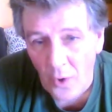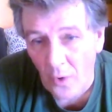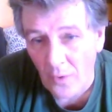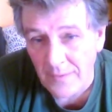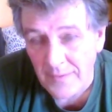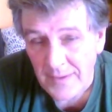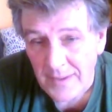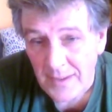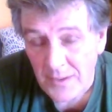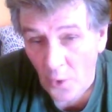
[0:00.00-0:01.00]
on
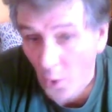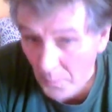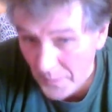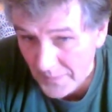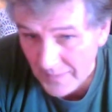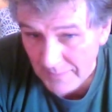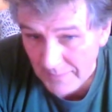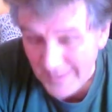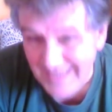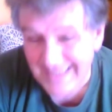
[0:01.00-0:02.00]
your
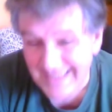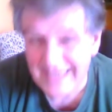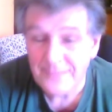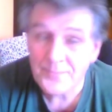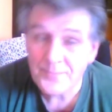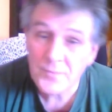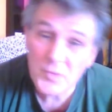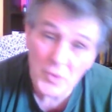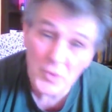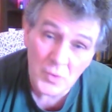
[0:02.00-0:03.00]
ability
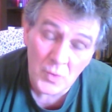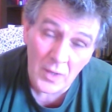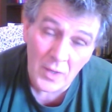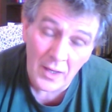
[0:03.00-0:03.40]
to